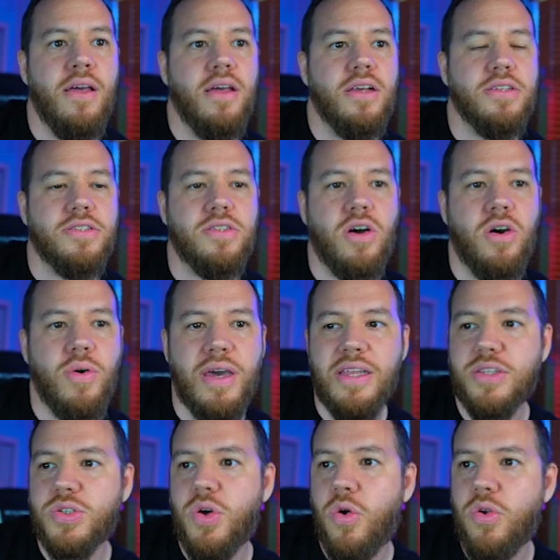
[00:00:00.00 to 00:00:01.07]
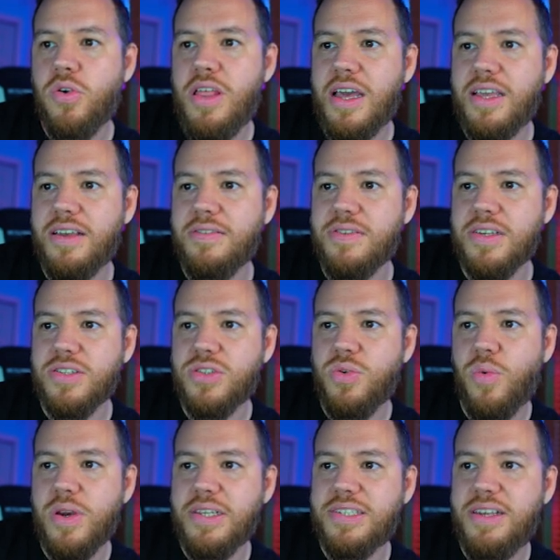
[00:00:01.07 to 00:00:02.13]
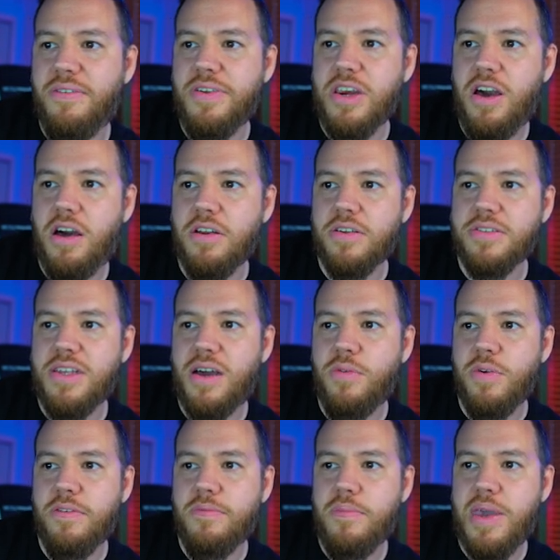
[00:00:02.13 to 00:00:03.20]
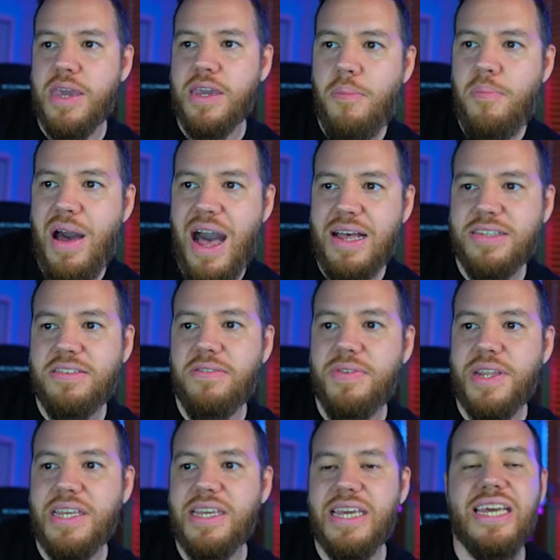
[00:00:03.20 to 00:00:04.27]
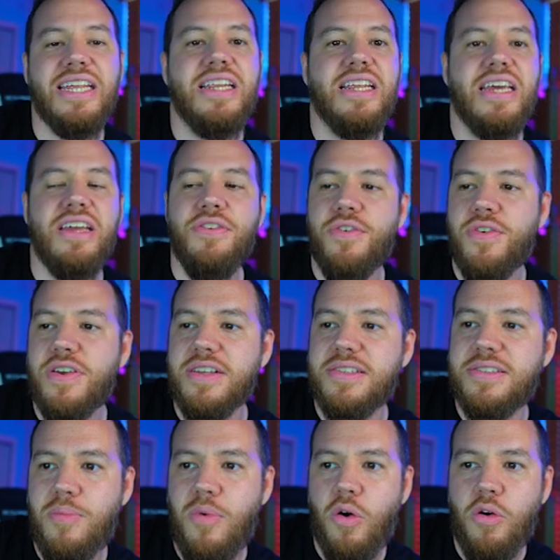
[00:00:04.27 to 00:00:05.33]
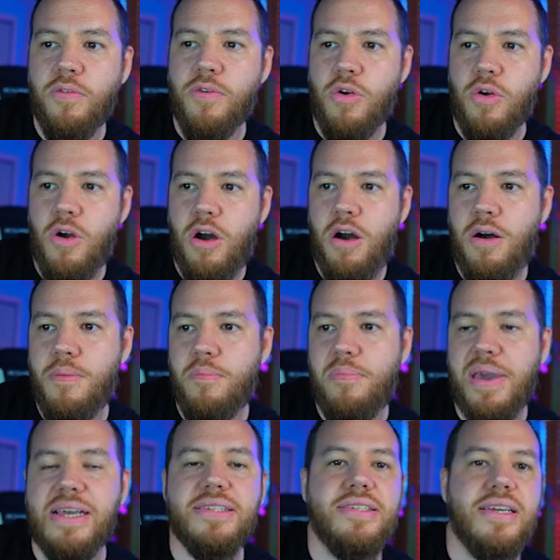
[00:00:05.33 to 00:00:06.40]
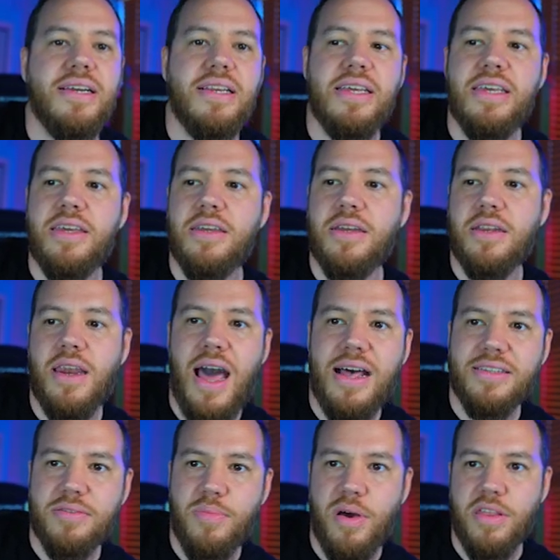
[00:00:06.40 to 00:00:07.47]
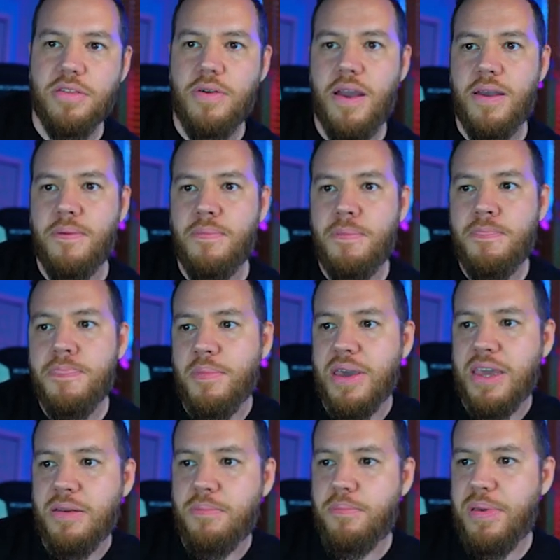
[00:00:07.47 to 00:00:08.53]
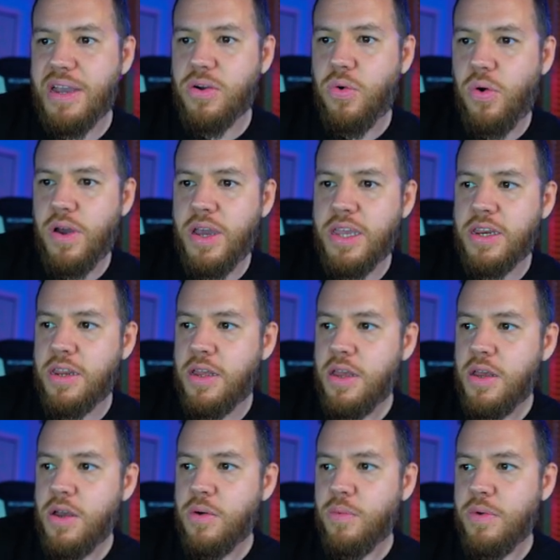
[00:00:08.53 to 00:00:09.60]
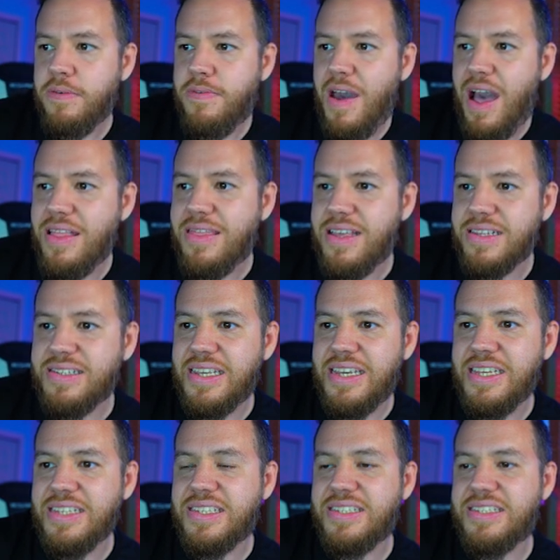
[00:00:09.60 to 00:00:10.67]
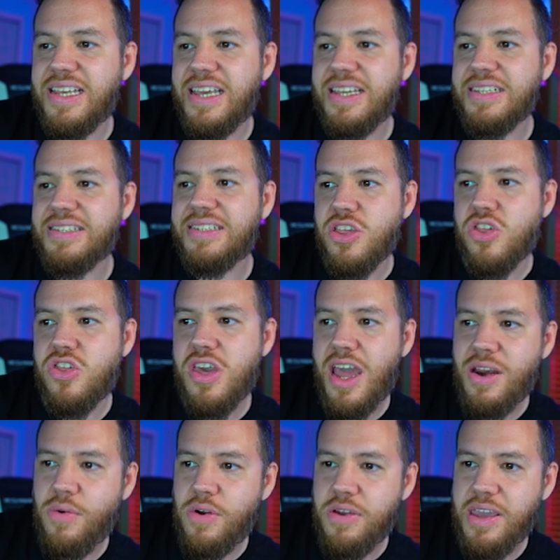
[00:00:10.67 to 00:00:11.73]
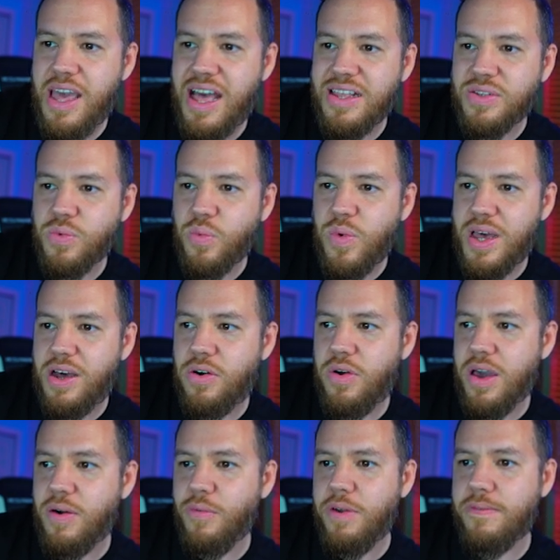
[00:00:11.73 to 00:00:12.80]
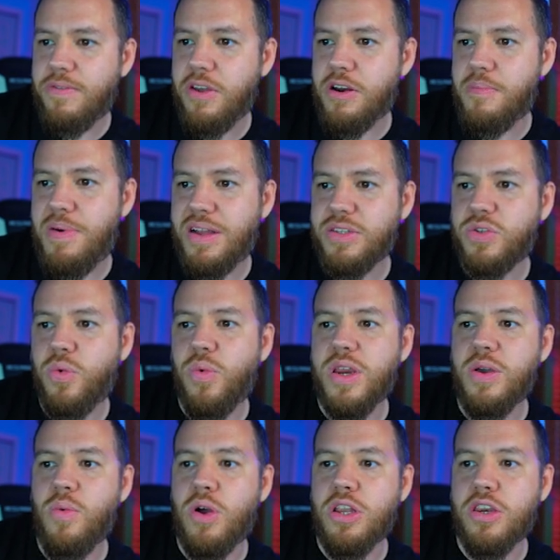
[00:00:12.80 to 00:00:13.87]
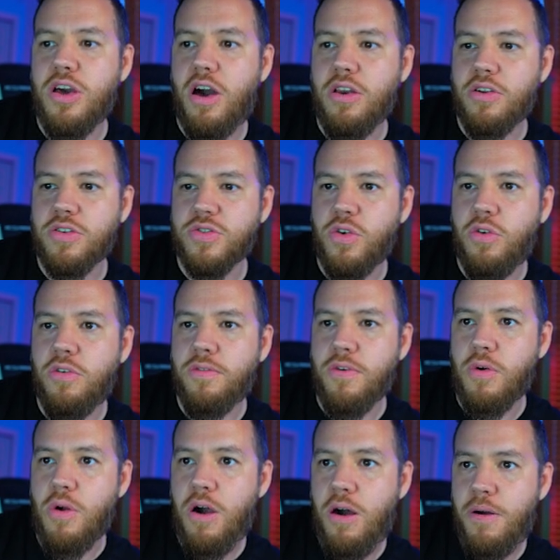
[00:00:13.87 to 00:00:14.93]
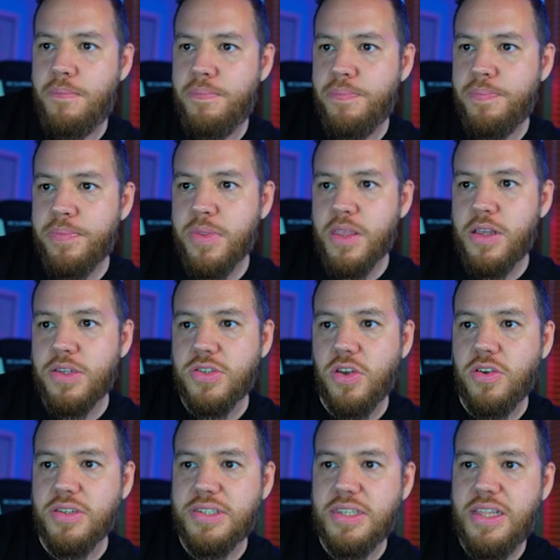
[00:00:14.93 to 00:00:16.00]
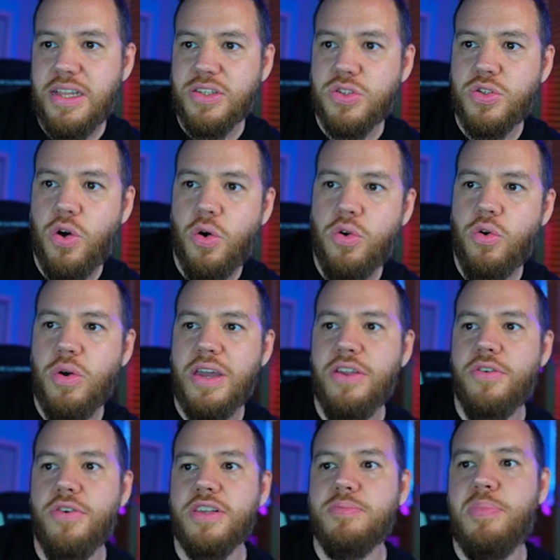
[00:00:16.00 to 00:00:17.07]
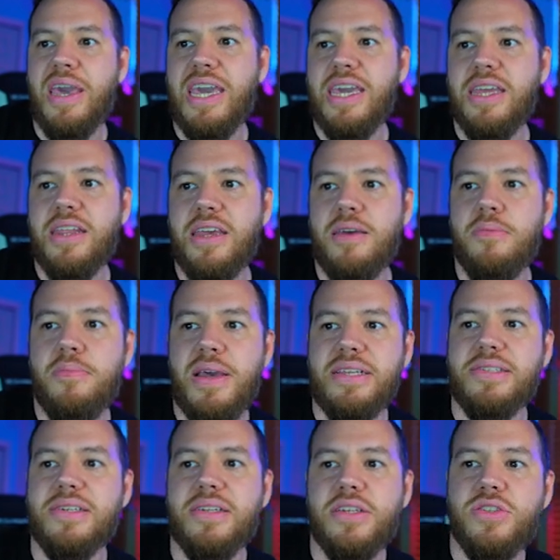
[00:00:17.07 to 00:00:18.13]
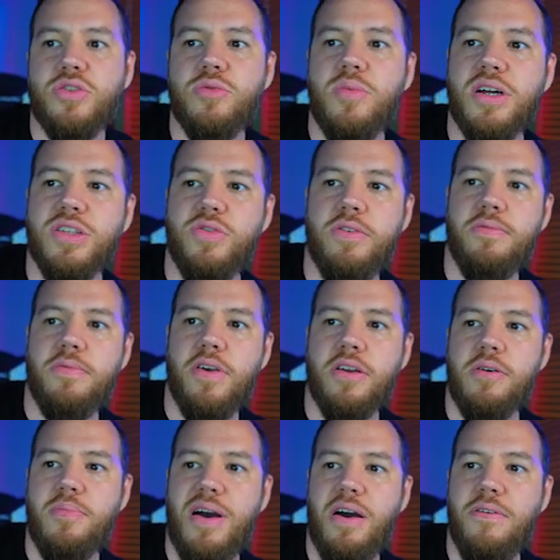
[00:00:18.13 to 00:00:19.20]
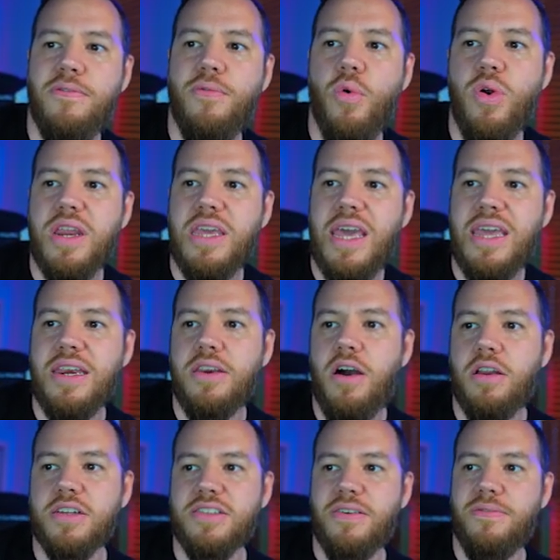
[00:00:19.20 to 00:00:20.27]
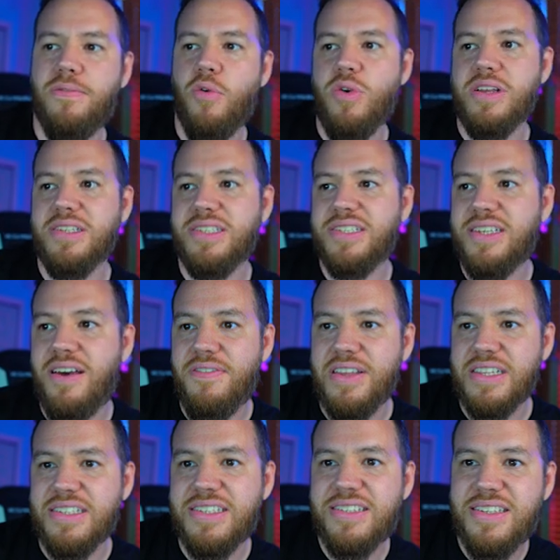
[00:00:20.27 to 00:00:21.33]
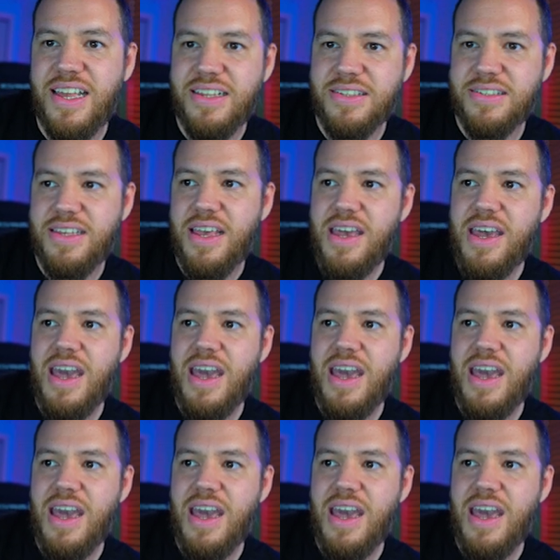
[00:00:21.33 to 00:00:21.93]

So in total, that gives us $27 that we've made passively in interest overall, basically last month, right? In Bitcoin, we've had this in since January as well, and we've done about $21 overall. So you'll see that total interest paid in basically 2 months, we've done about $48.47.